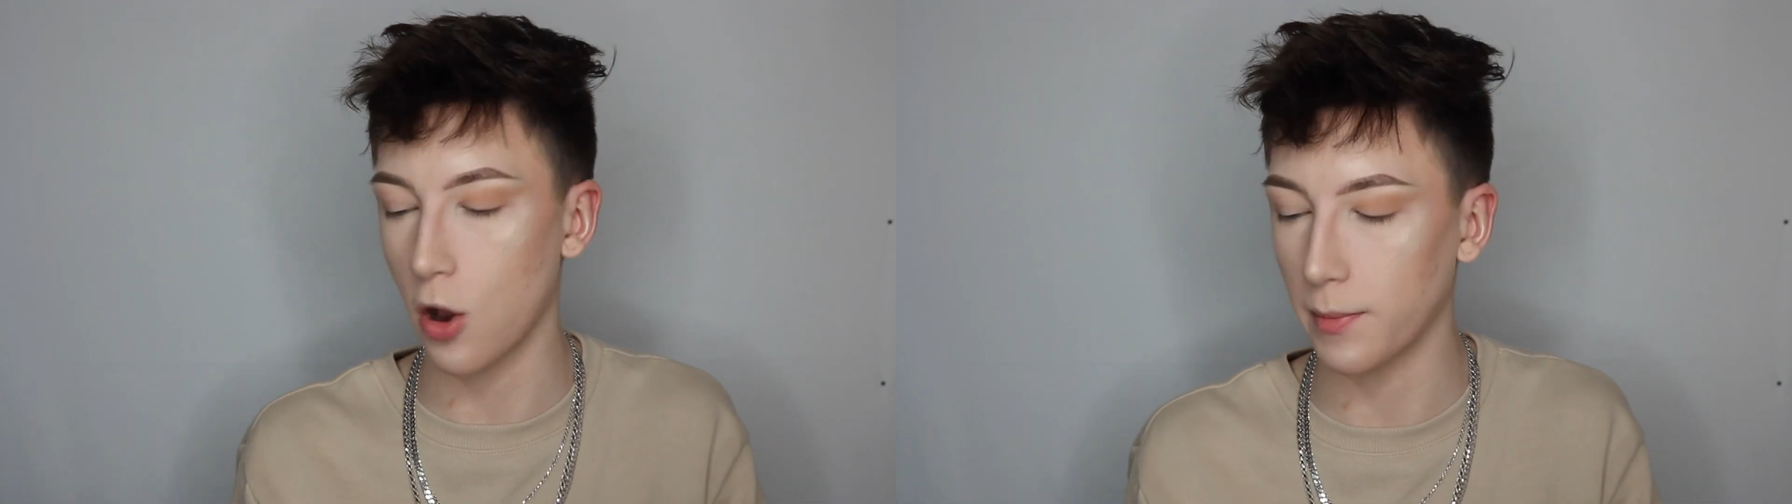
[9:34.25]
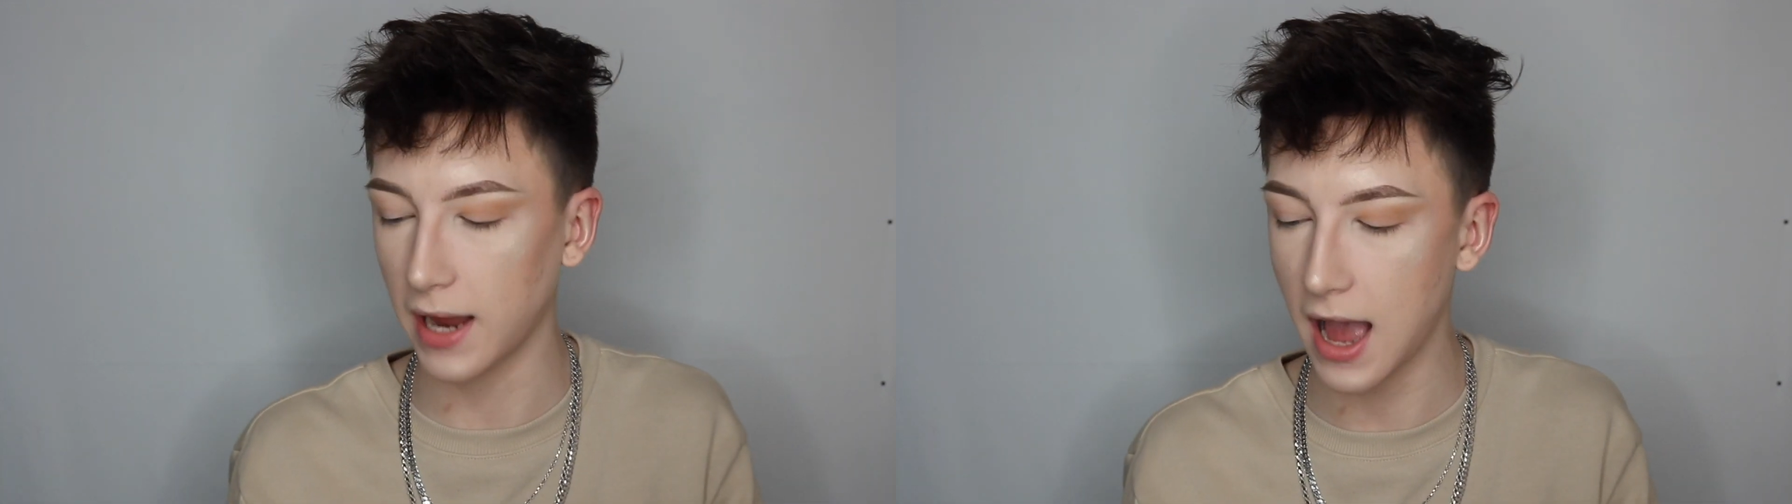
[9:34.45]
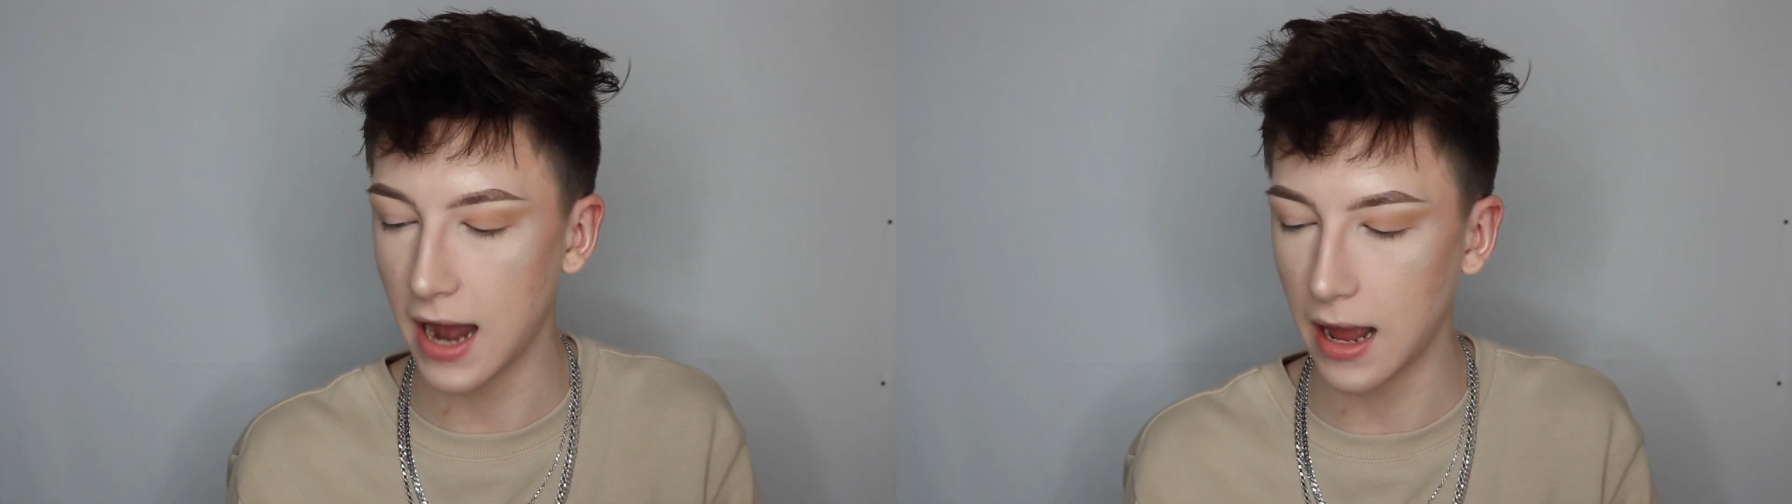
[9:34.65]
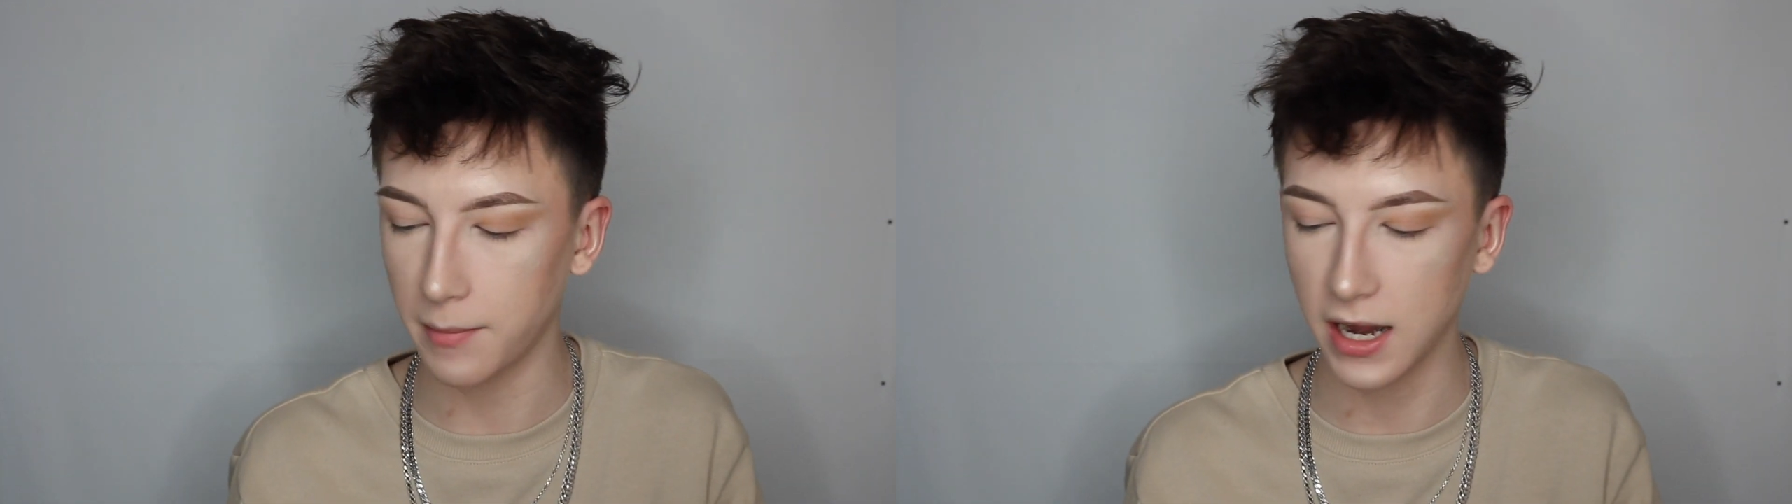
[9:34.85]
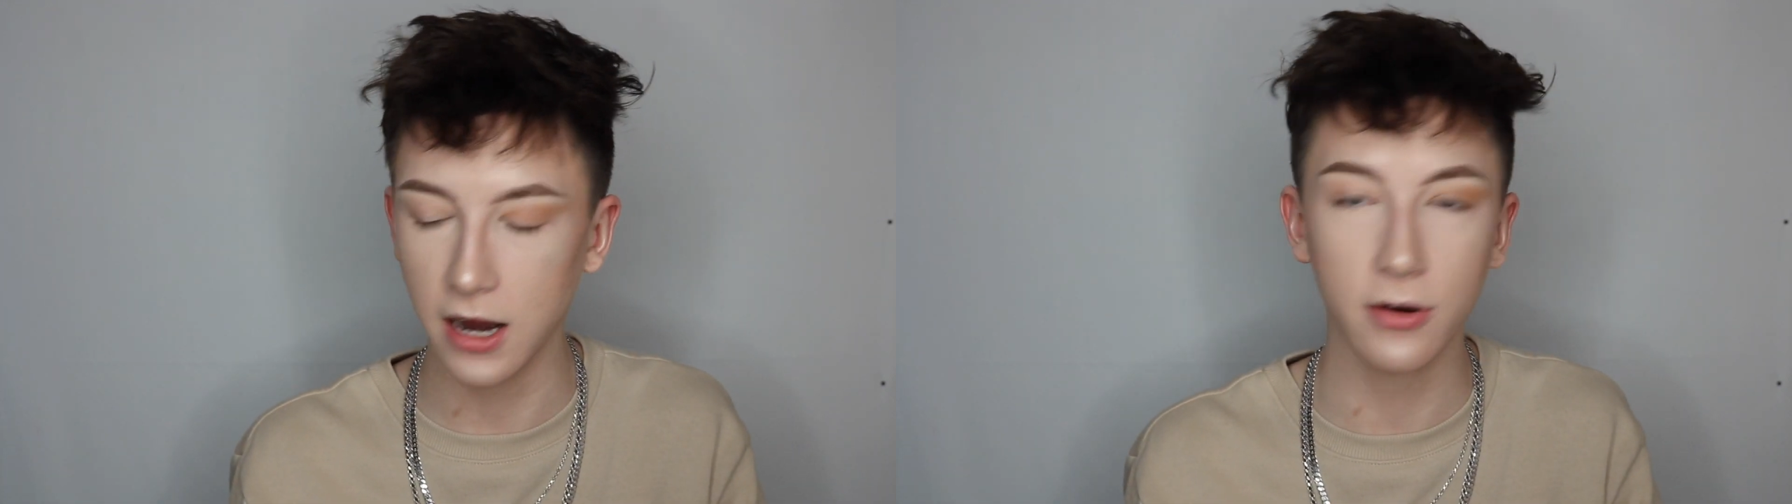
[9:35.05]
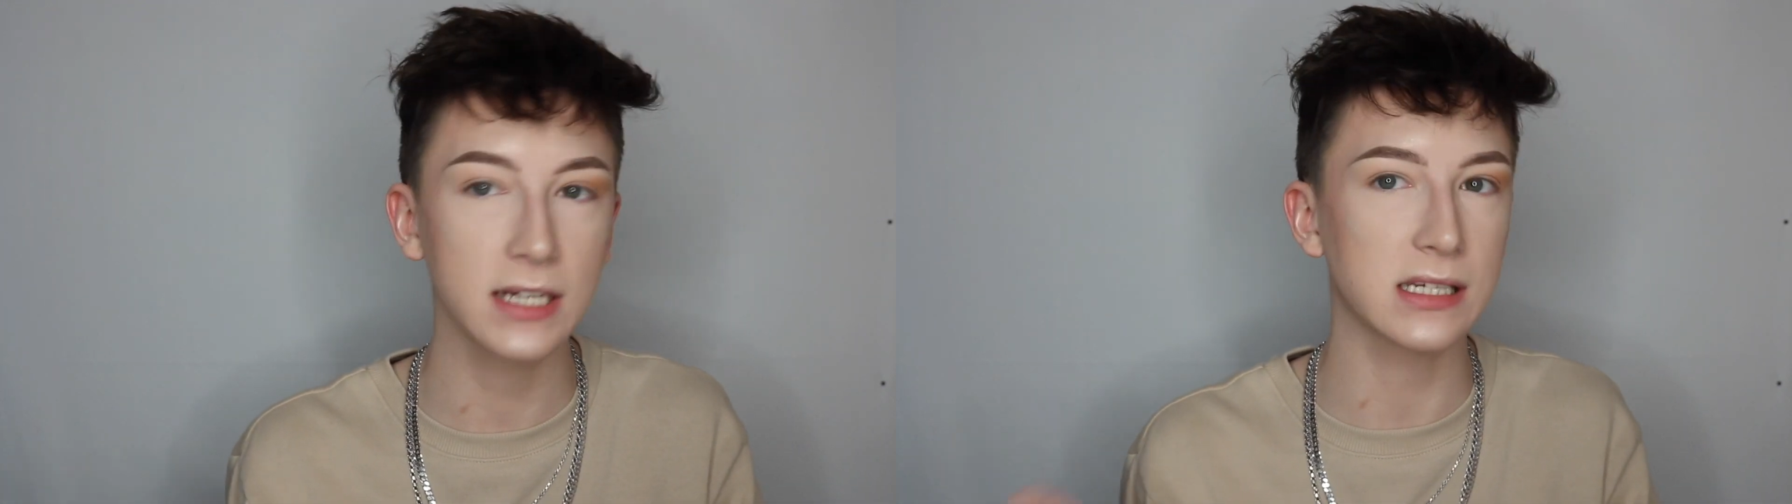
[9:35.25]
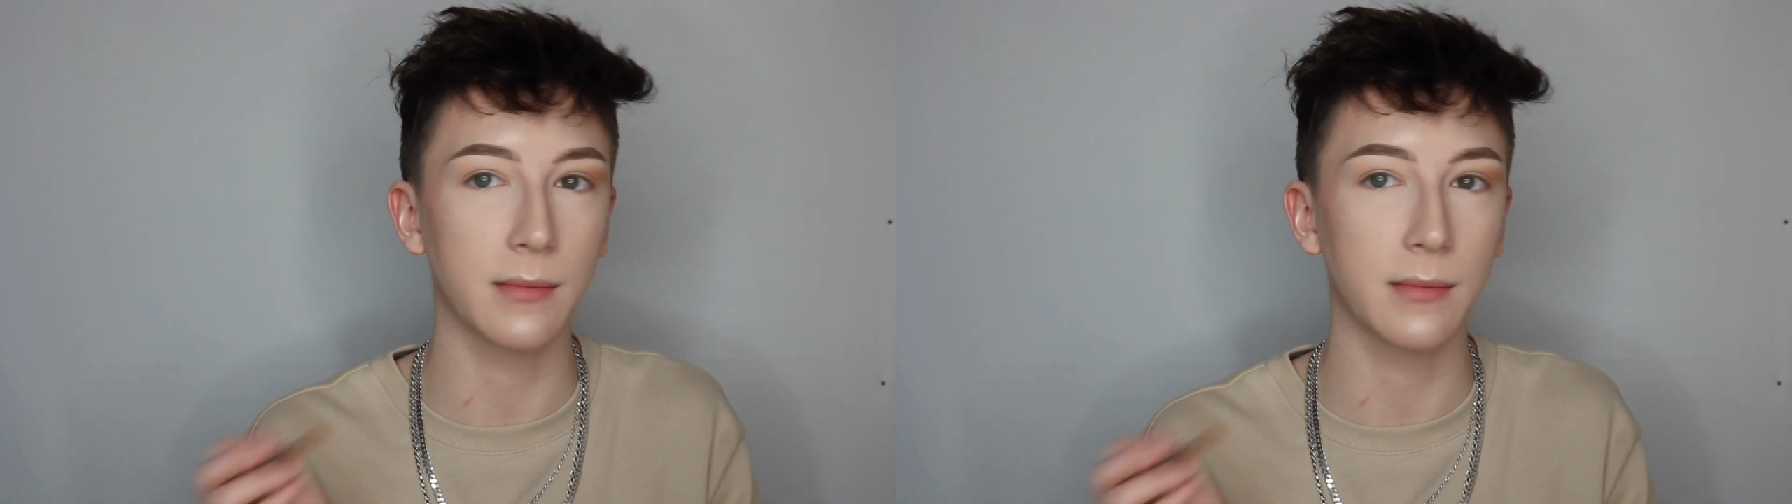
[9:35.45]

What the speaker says: oh my God, I'm an Aries,